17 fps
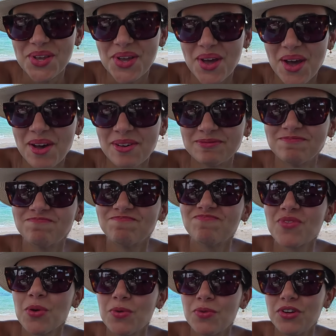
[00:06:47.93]

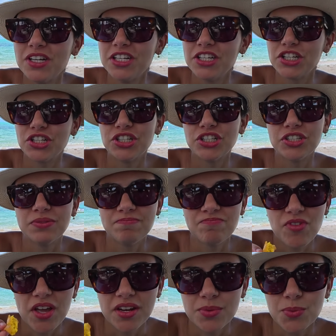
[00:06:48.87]
Yeah, really good.
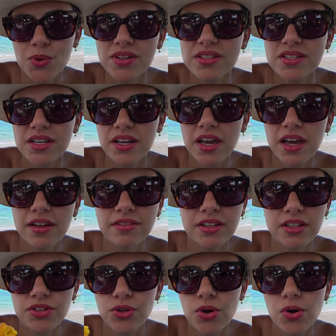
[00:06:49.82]
And once again,
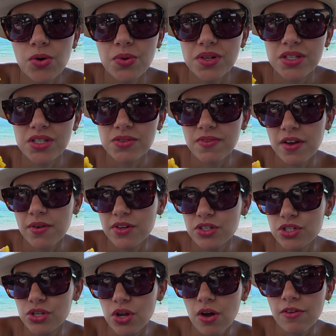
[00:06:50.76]
the dough is very
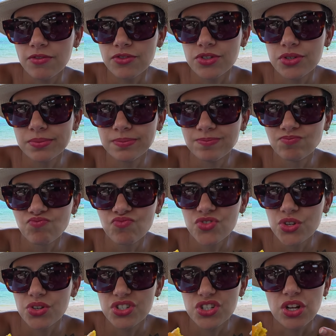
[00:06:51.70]
soft,
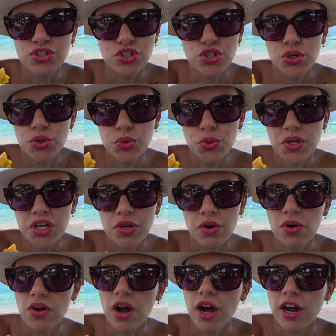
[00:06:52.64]
so it's not chewy
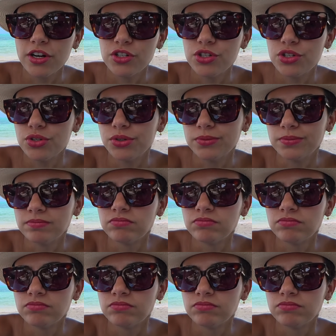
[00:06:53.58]
or hard to